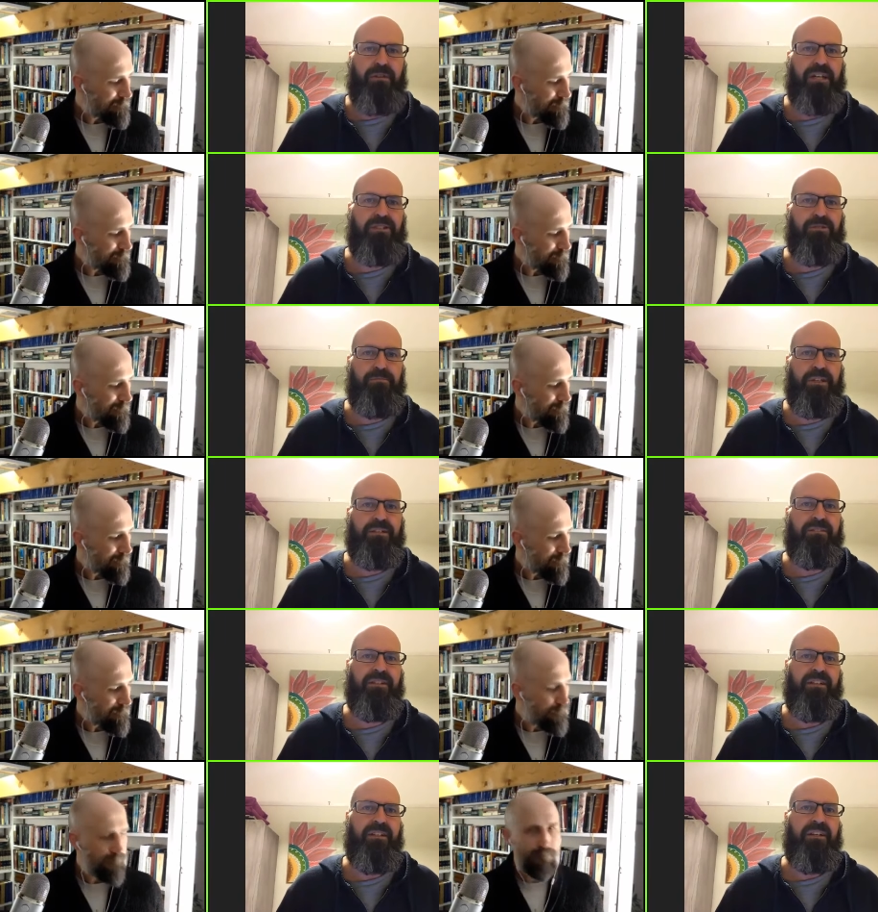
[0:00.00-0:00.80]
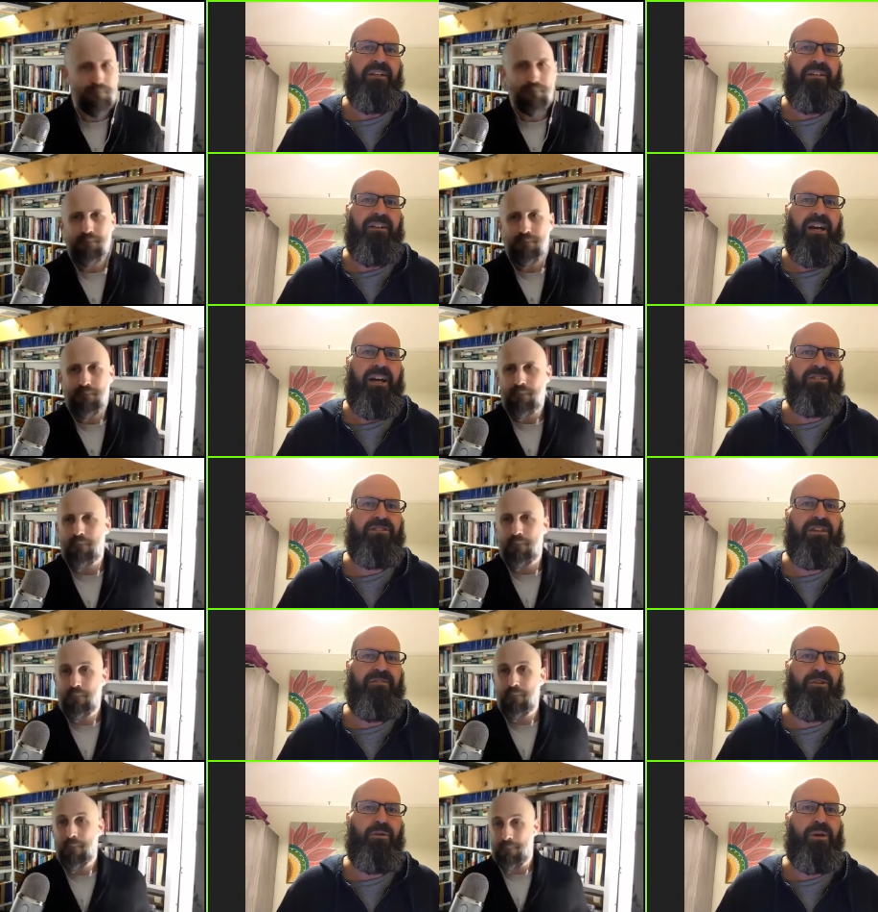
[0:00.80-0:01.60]
Speaker 1: too much, but I
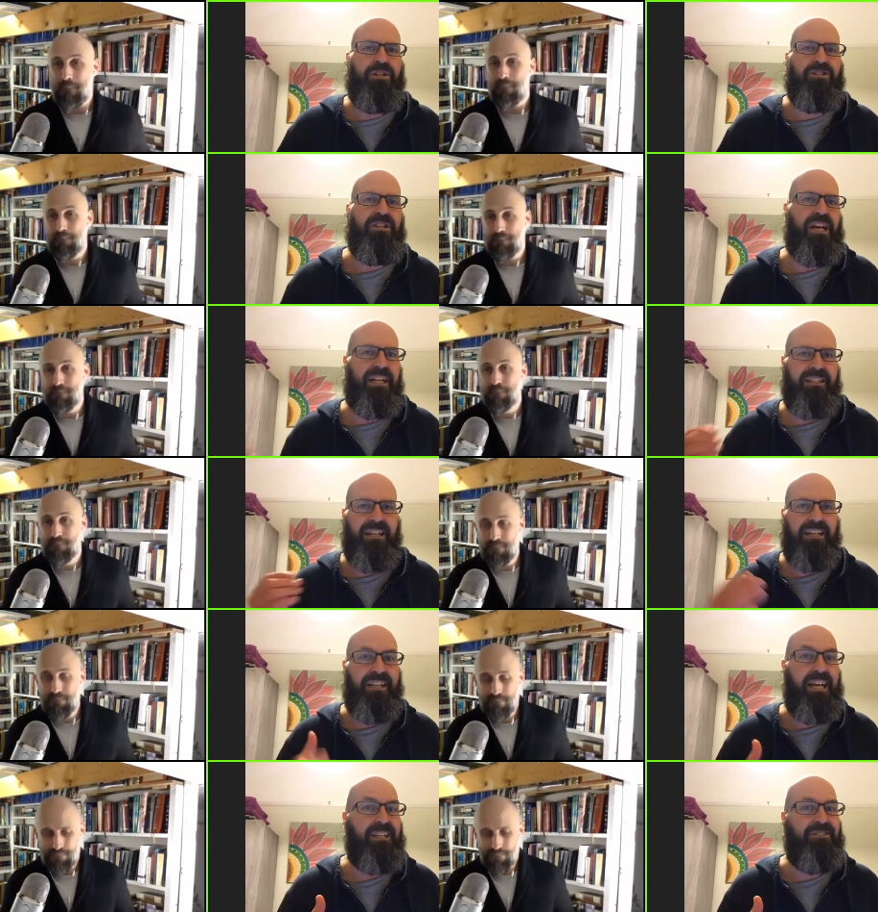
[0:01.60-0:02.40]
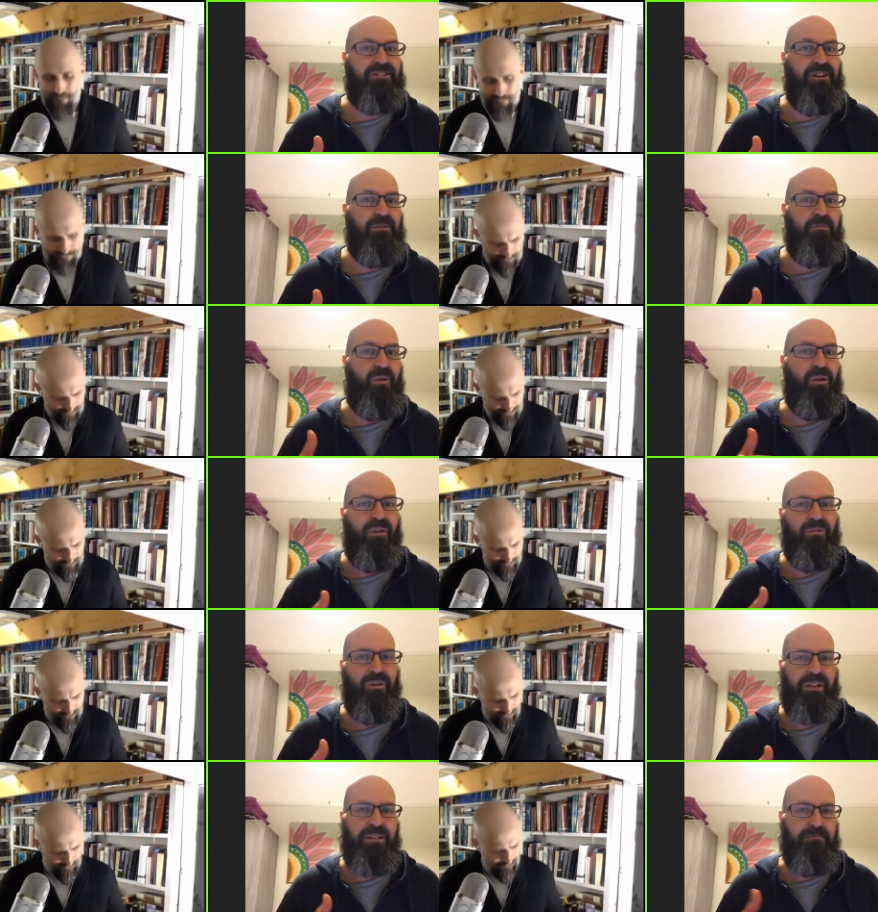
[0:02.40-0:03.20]
just have a question. I'd, I'd like to know more
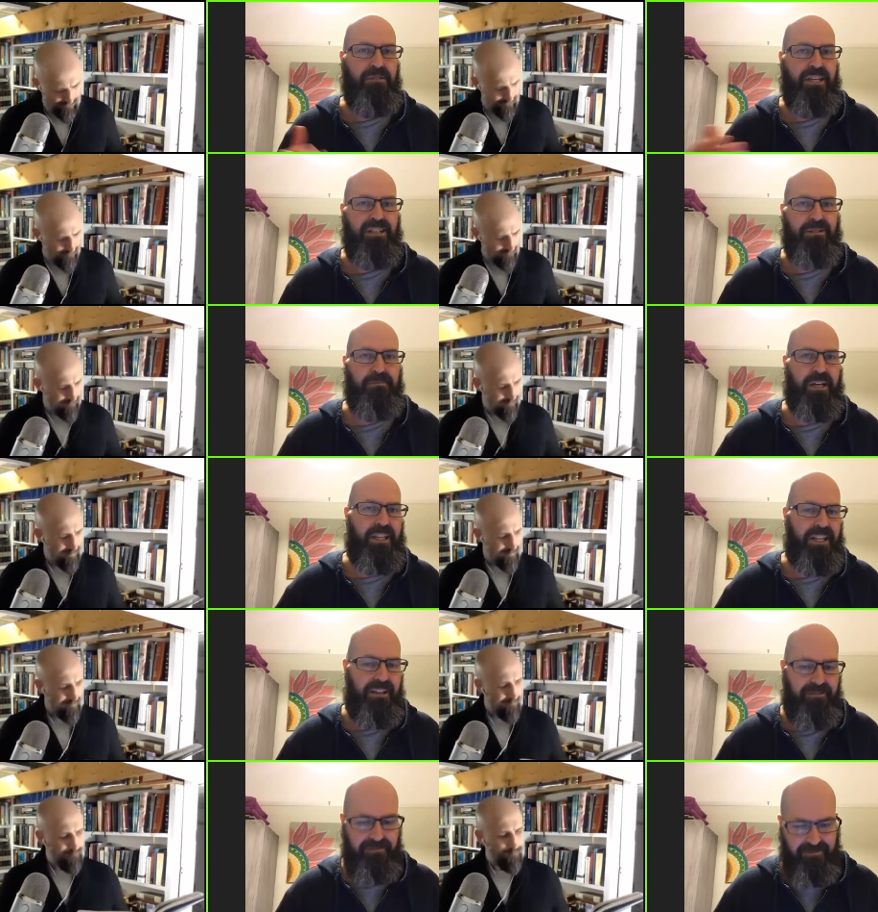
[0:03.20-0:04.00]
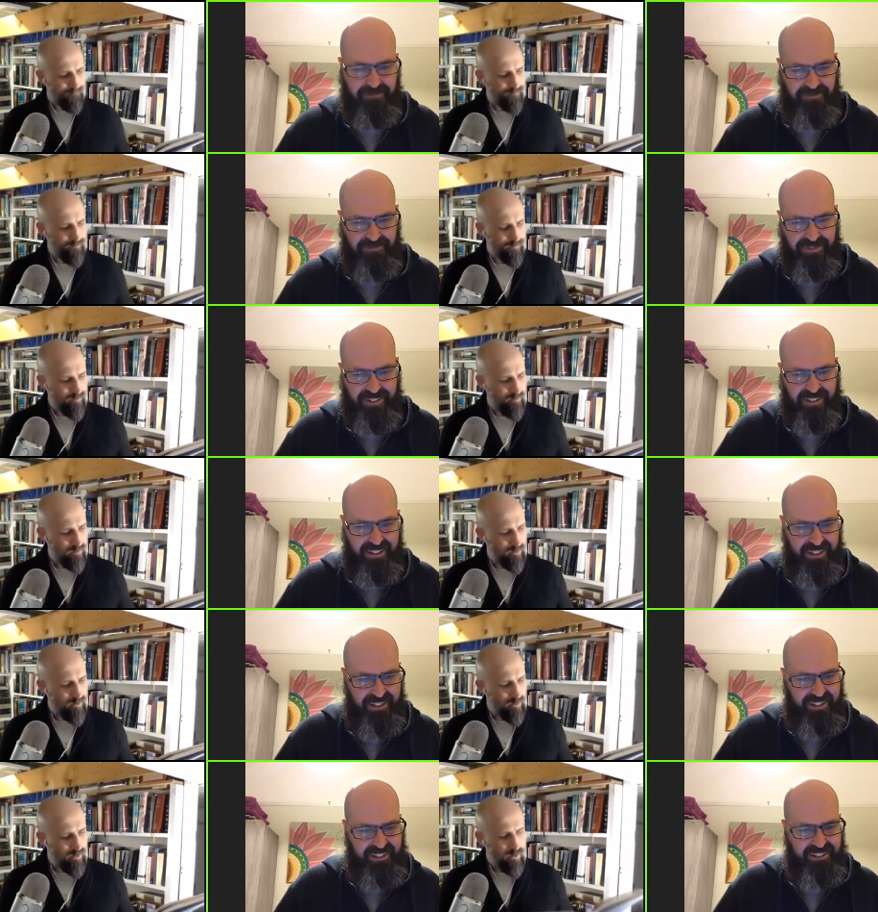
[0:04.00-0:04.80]
of what he means by that.
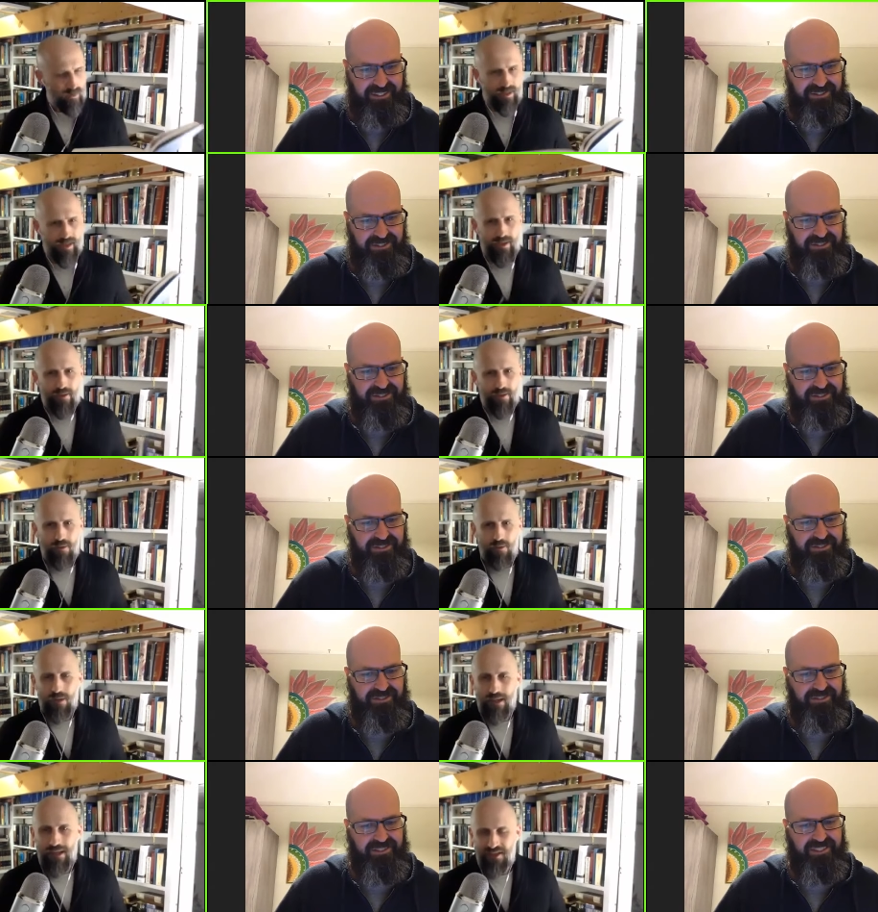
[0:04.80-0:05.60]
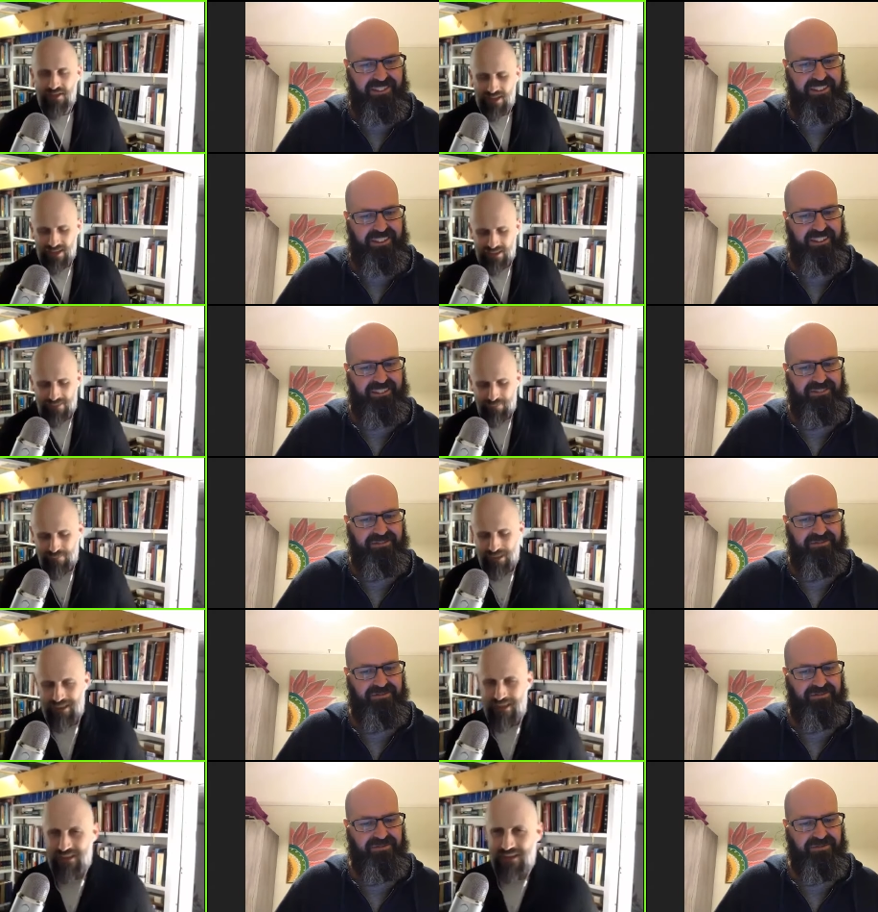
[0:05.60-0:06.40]
Speaker 2: Yeah. Well, actually, um, I
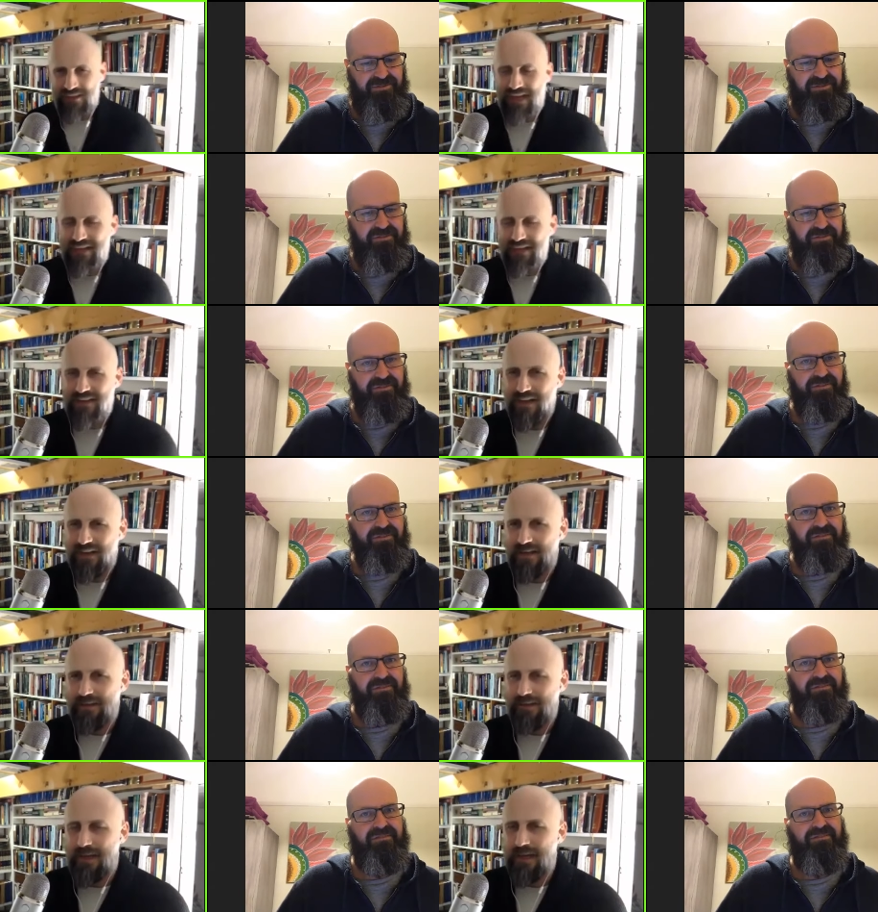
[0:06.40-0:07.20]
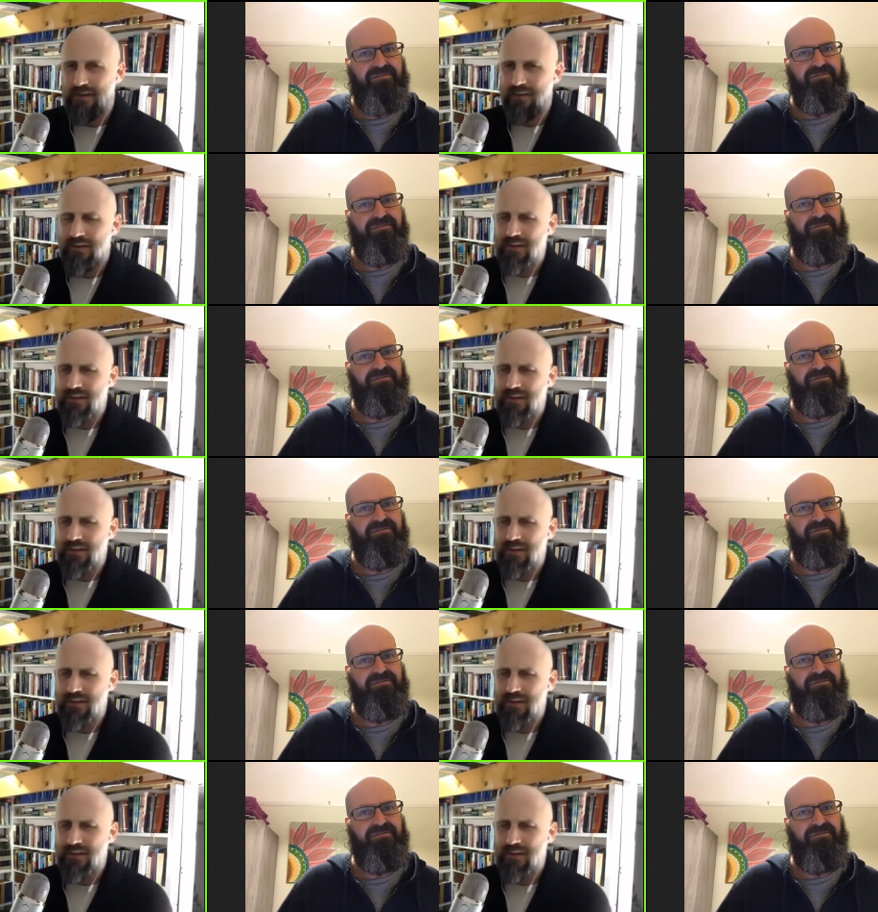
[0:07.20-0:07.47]
kind of like that in that